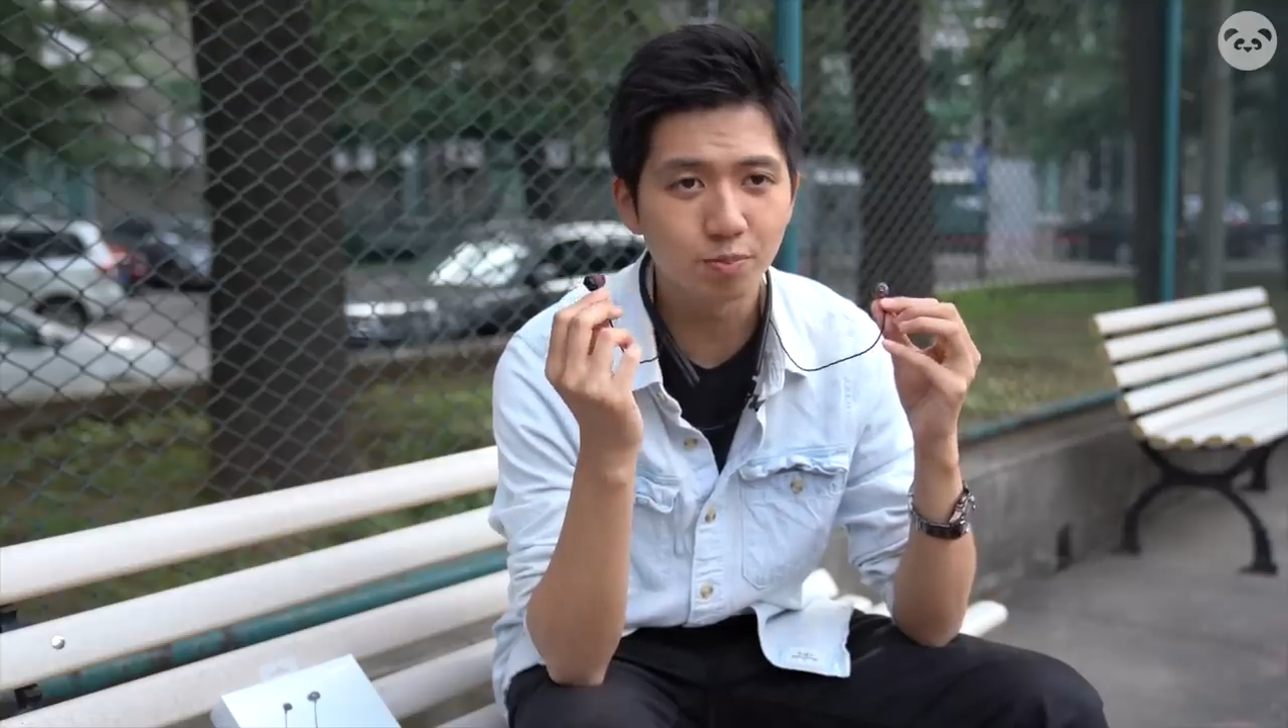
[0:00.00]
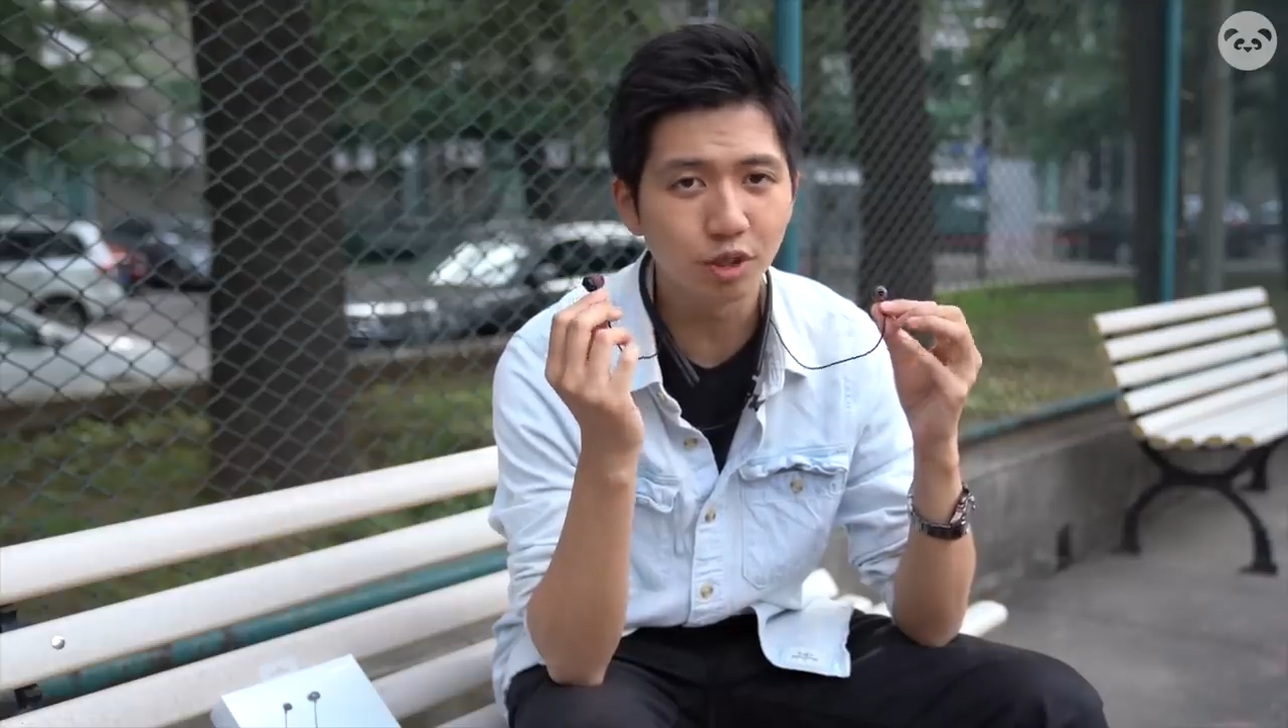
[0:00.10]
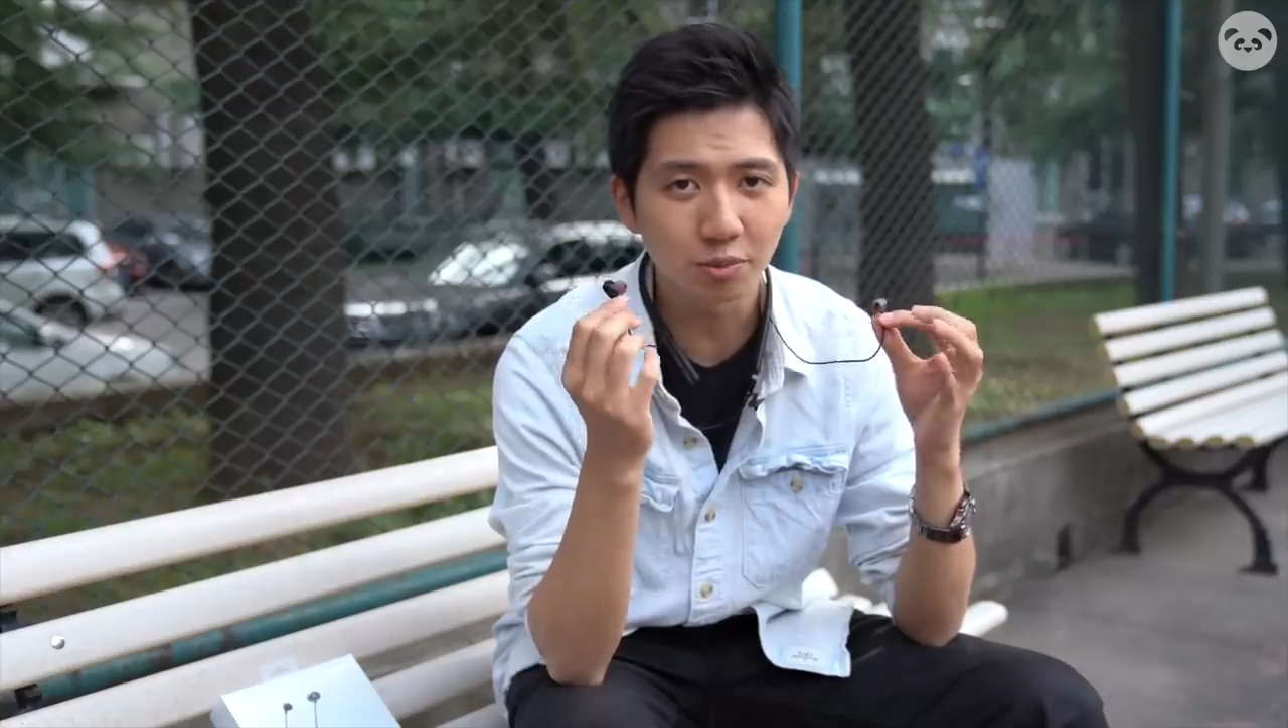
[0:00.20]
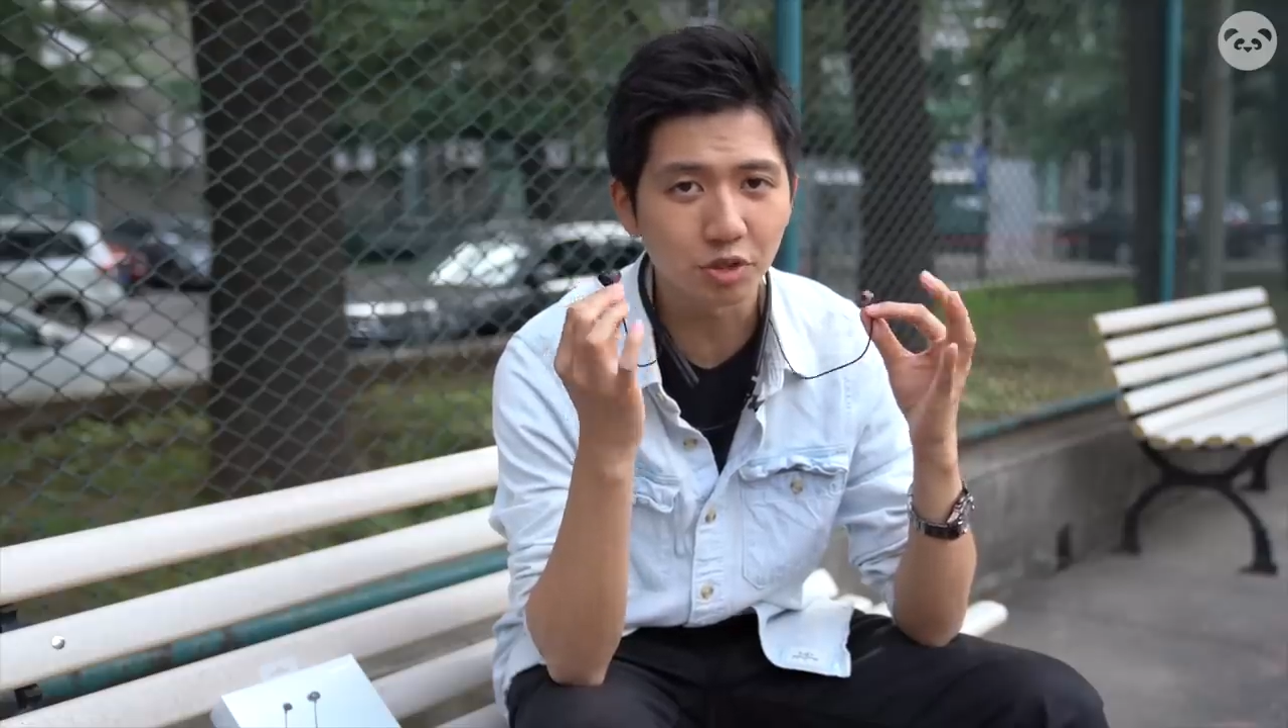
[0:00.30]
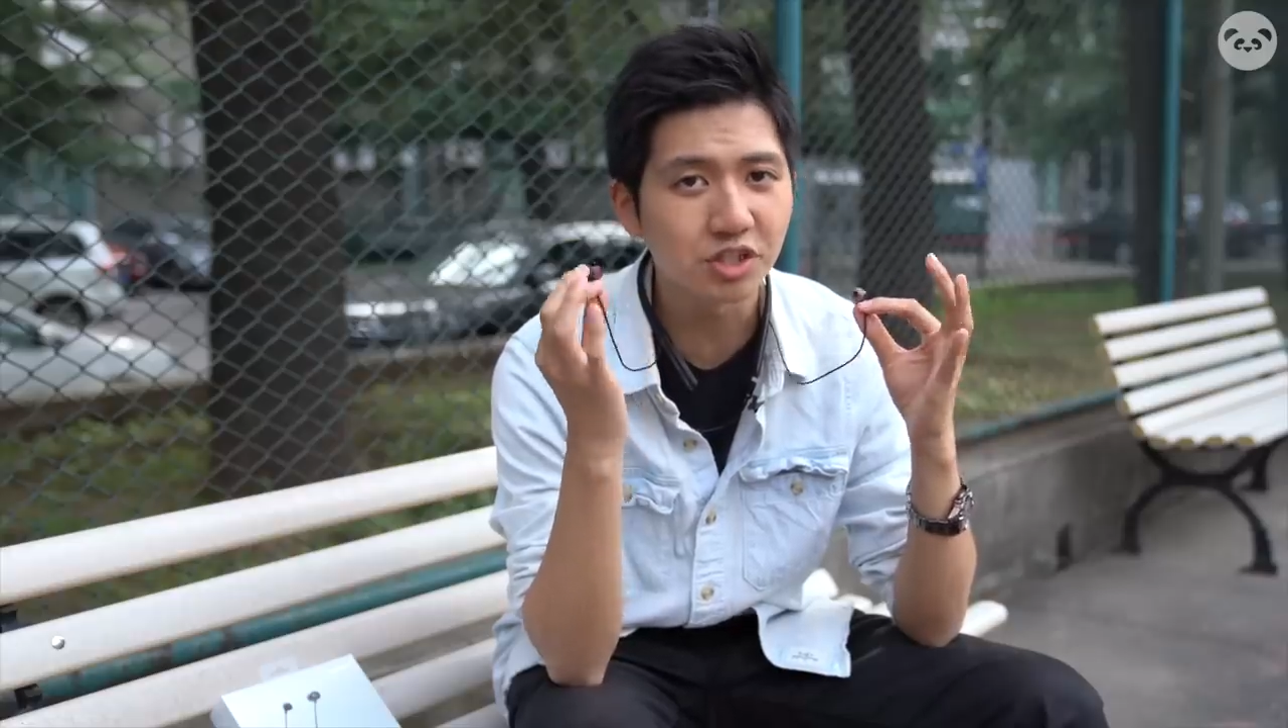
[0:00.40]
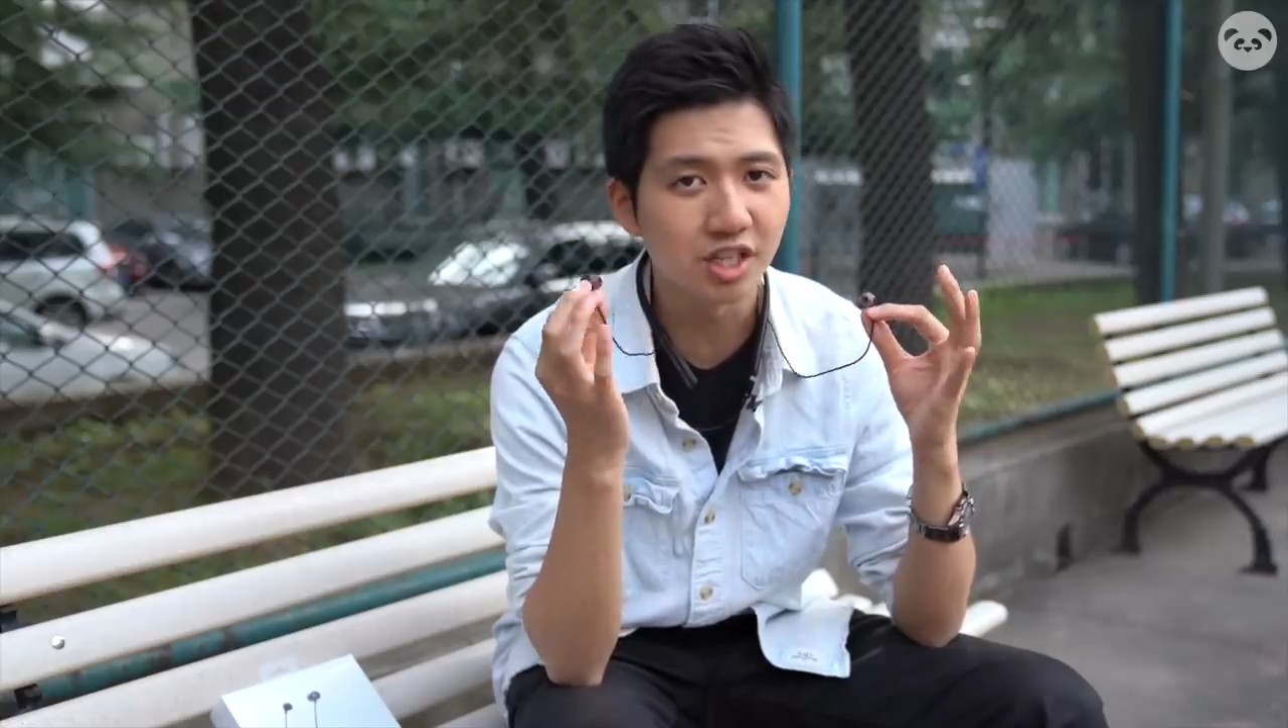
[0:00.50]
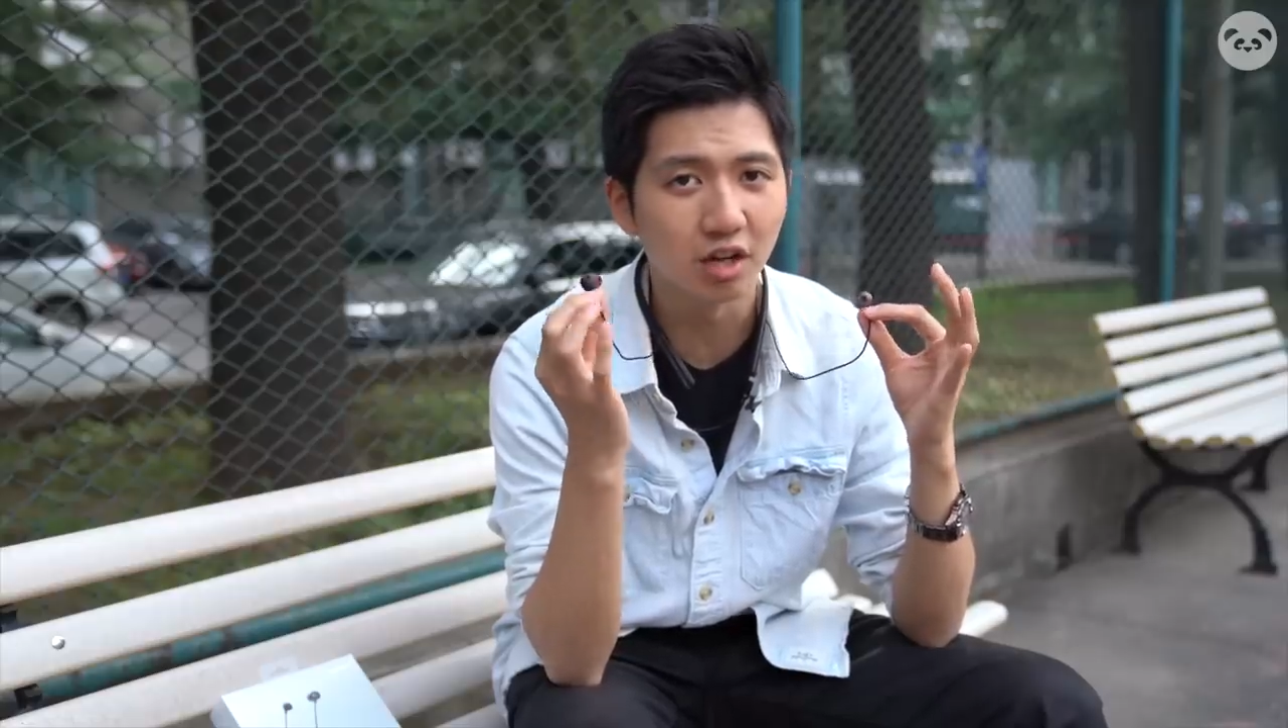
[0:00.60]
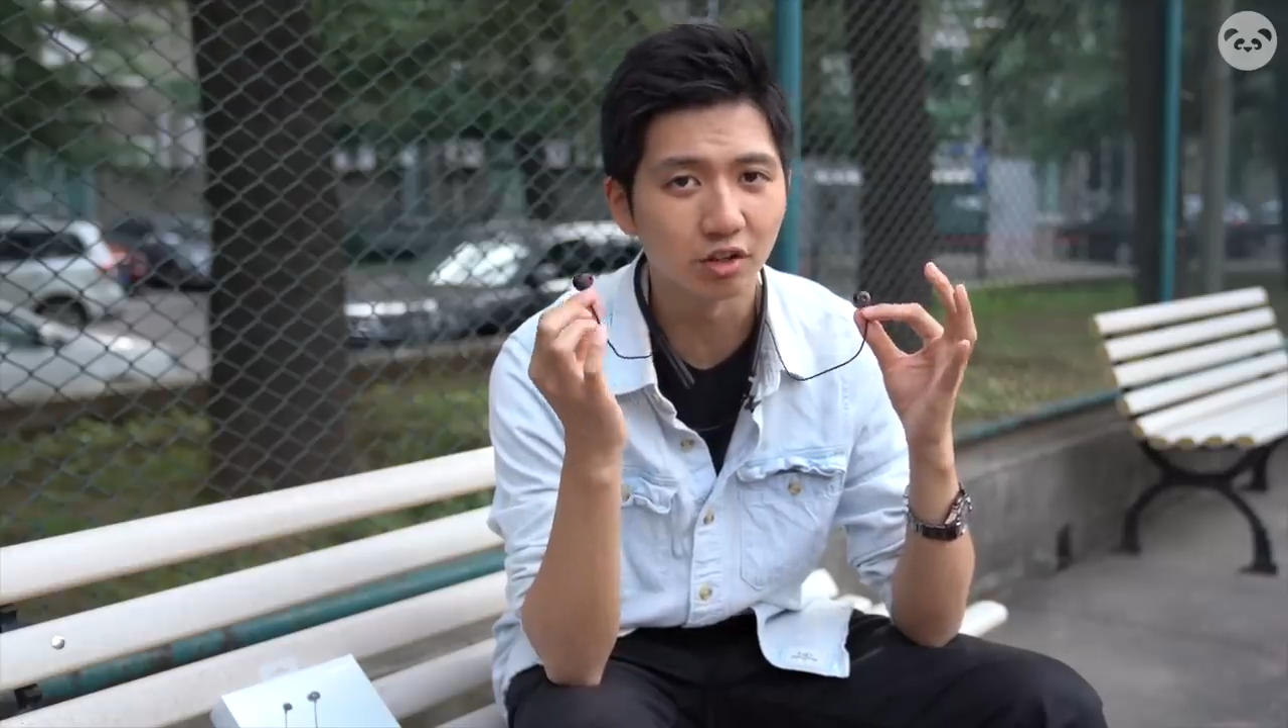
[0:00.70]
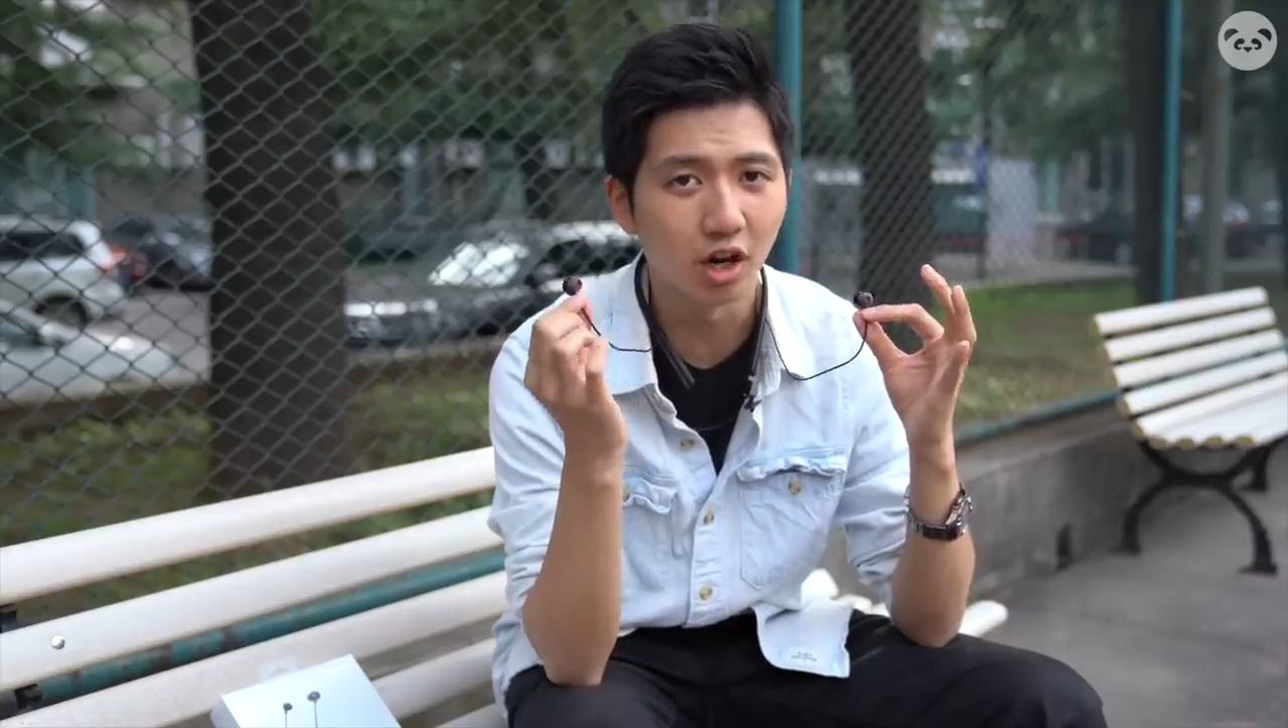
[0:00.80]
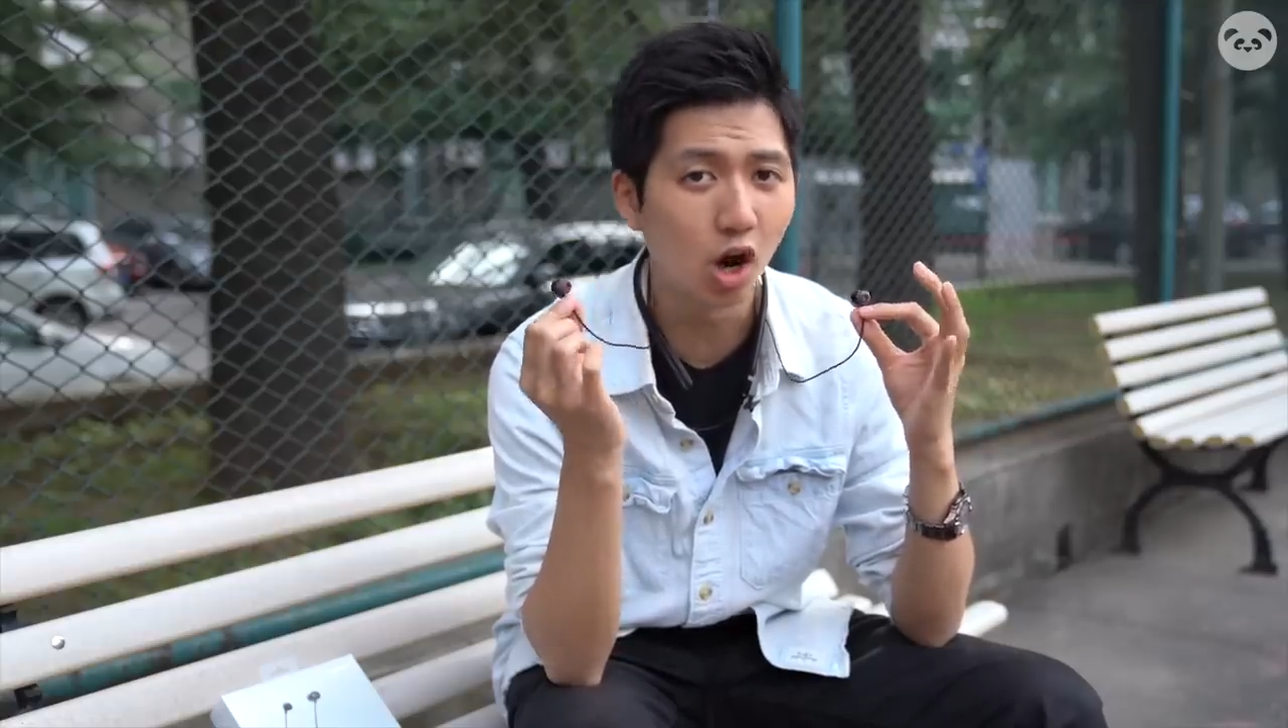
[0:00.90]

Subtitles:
pretty much sound